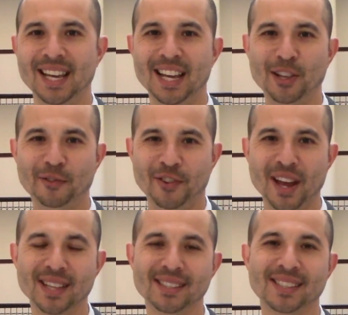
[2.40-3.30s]
Hello
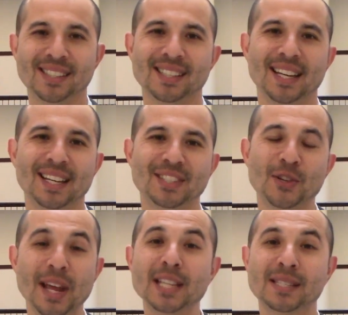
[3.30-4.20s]
friends,
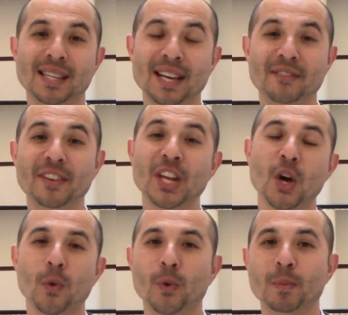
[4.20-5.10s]
today's
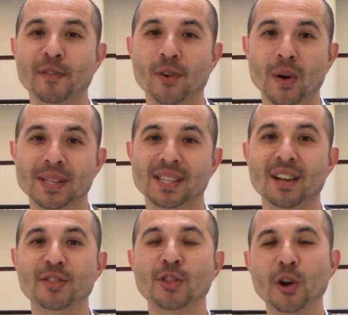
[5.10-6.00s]
video will be focused
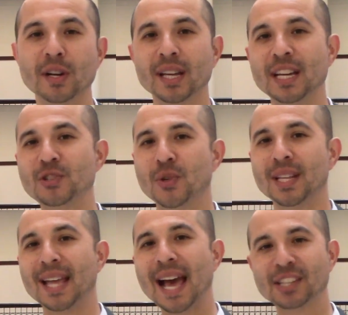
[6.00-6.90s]
on third
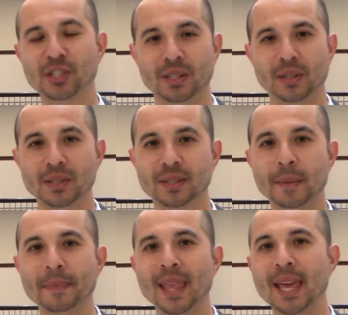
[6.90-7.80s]
country nationals
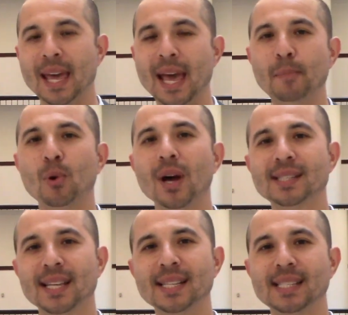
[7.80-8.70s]
and
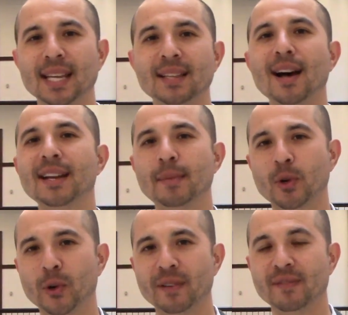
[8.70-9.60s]
processing
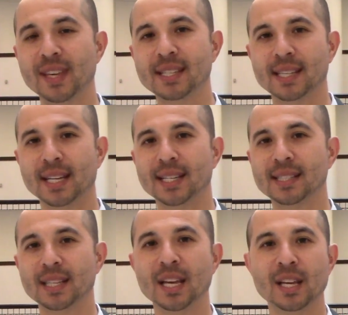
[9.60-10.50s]
non-immigrant
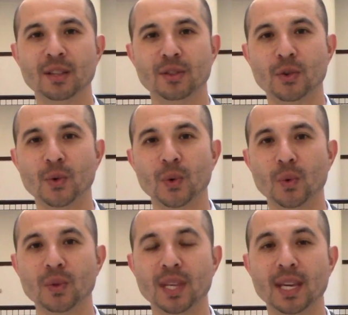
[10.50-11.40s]
visas
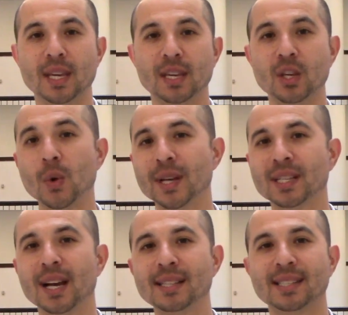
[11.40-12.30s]
through the U.S.
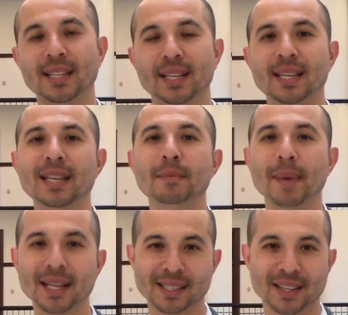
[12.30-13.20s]
consulate in
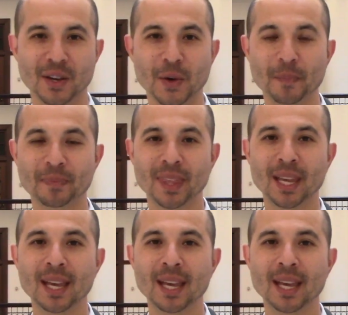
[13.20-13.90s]
Mexico.